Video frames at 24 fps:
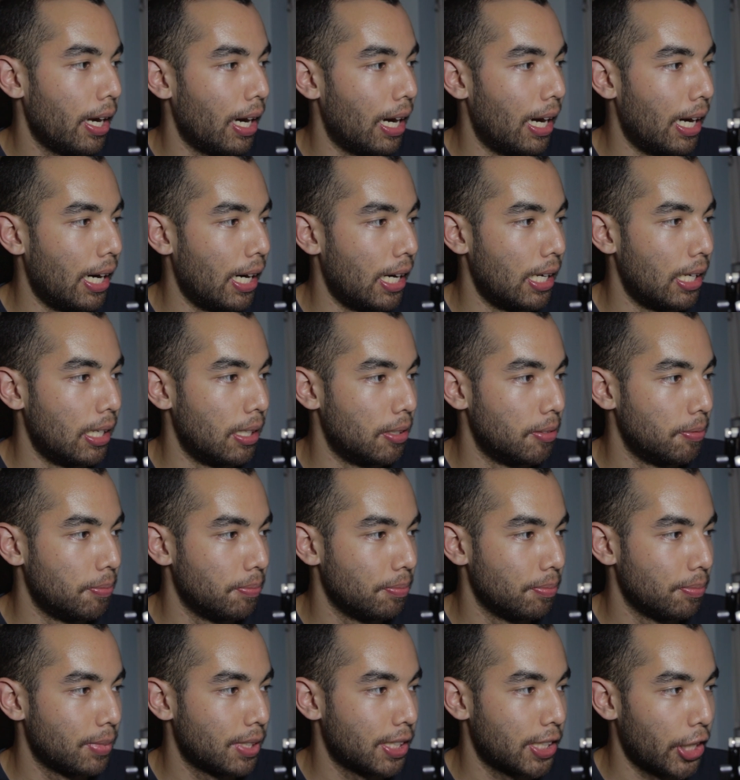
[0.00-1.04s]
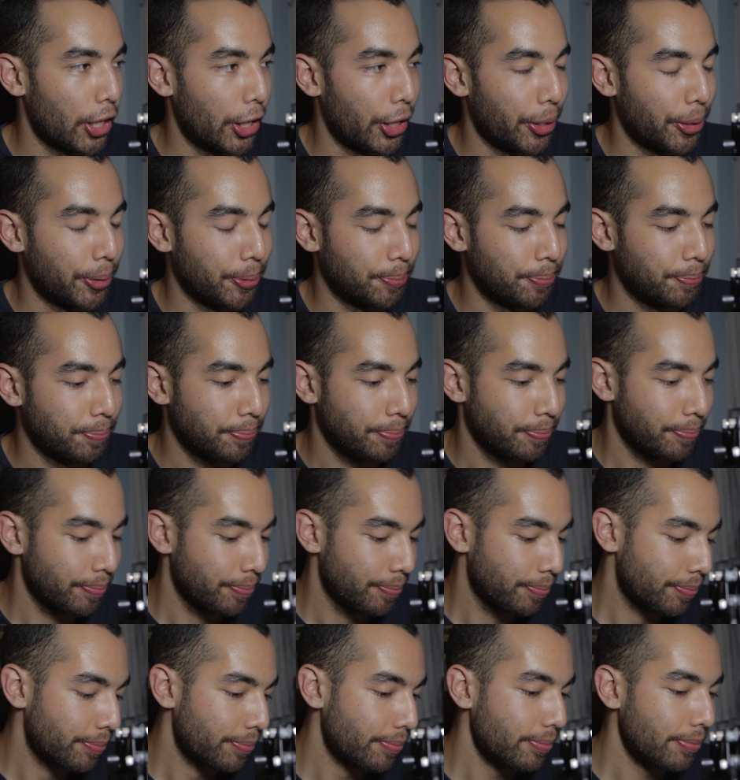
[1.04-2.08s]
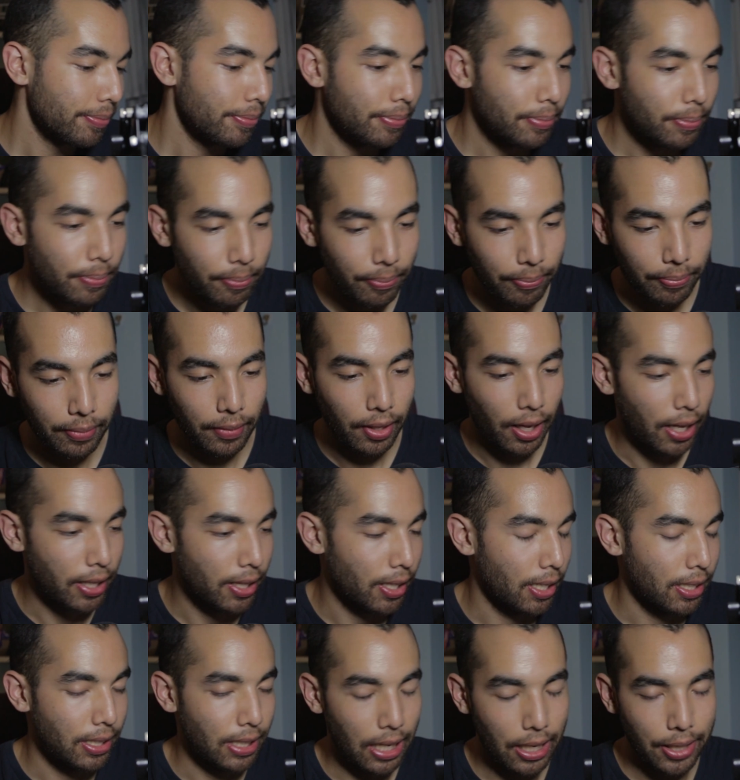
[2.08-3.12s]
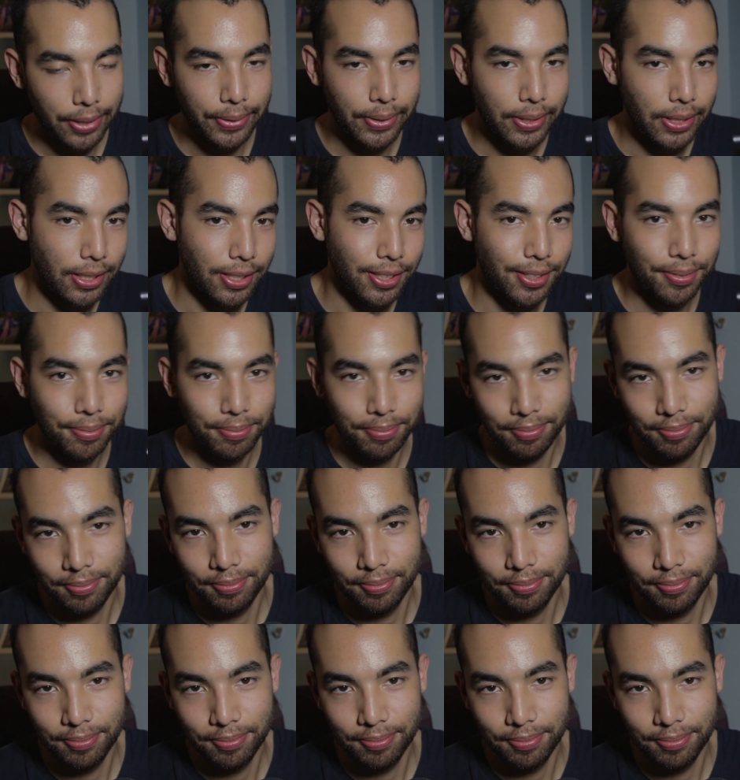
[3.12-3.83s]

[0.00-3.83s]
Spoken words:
So I thought that was